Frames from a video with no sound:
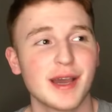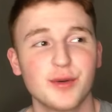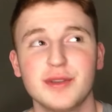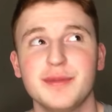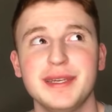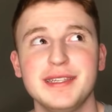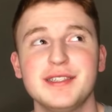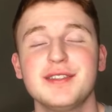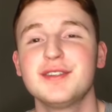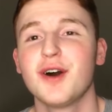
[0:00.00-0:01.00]
That would be
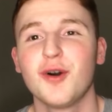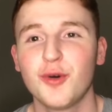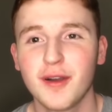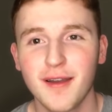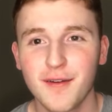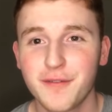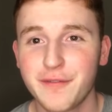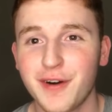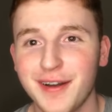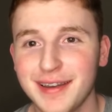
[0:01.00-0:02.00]
so
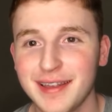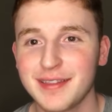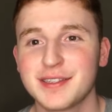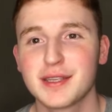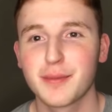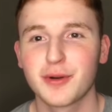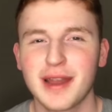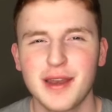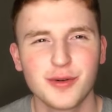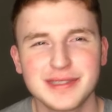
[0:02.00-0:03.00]
fun in the summer.
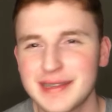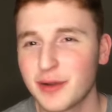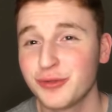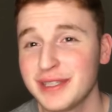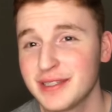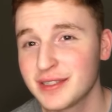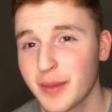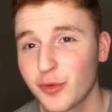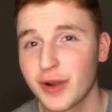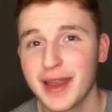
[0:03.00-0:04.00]
I know it's not really
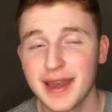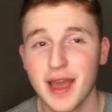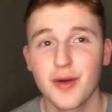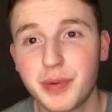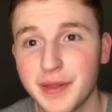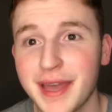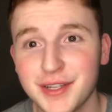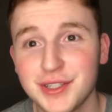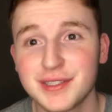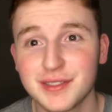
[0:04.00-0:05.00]
summer right now, but
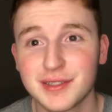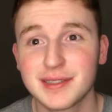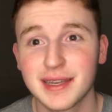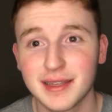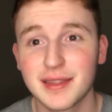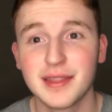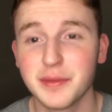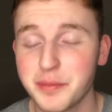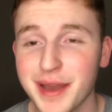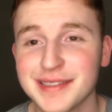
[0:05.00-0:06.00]
that just looks like
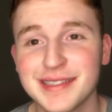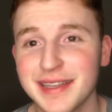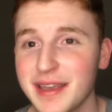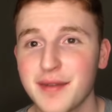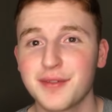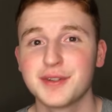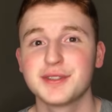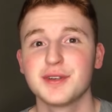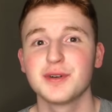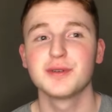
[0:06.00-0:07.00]
the best thing ever.
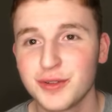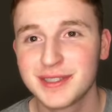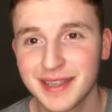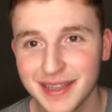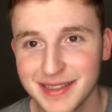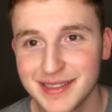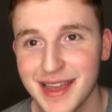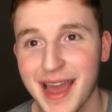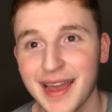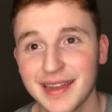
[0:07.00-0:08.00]
So those kids
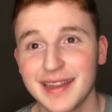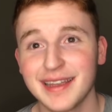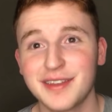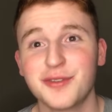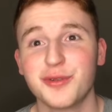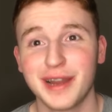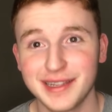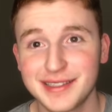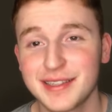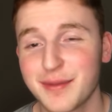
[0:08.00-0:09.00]
had a
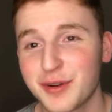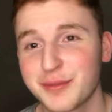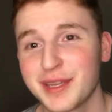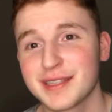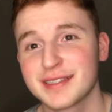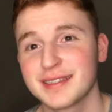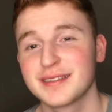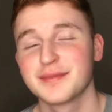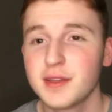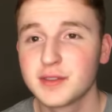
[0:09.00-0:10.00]
great summer, I'm
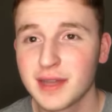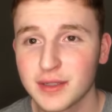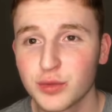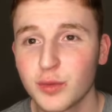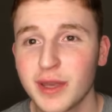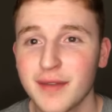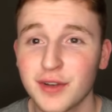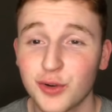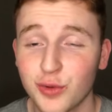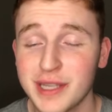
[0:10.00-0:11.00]
guessing. On this next one, we have
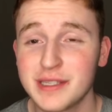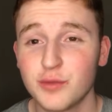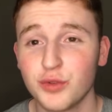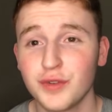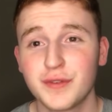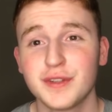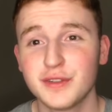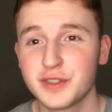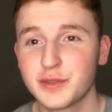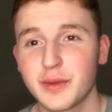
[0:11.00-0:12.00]
a crazy roof
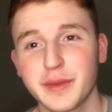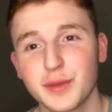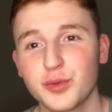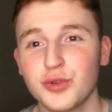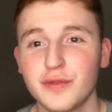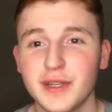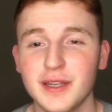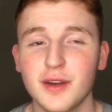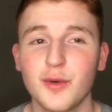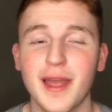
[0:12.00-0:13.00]
to swimming pool
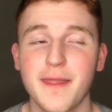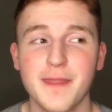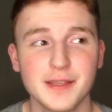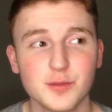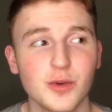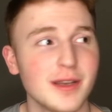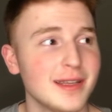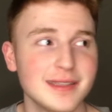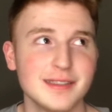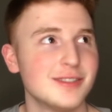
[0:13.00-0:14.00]
video, and this
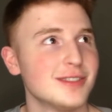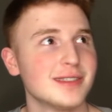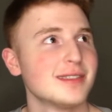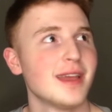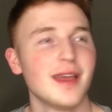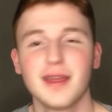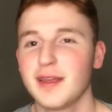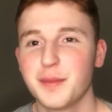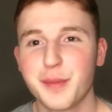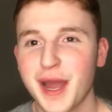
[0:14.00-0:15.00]
one is just
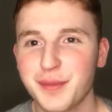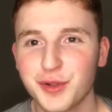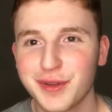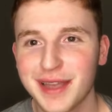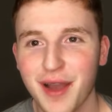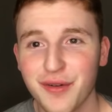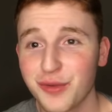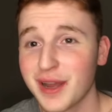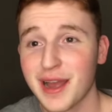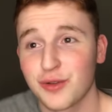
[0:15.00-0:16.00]
mind-blowing
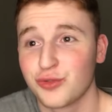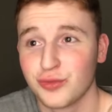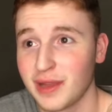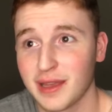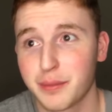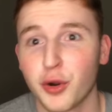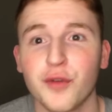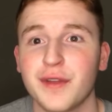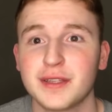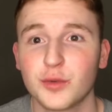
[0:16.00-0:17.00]
how like
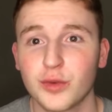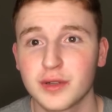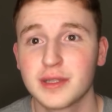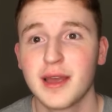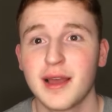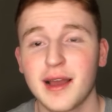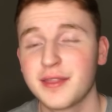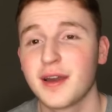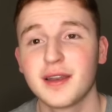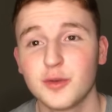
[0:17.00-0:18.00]
perfect it worked. I
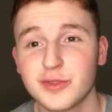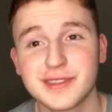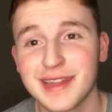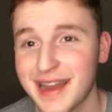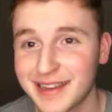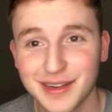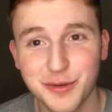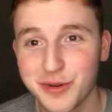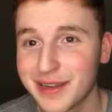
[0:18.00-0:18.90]
thought it was not gonna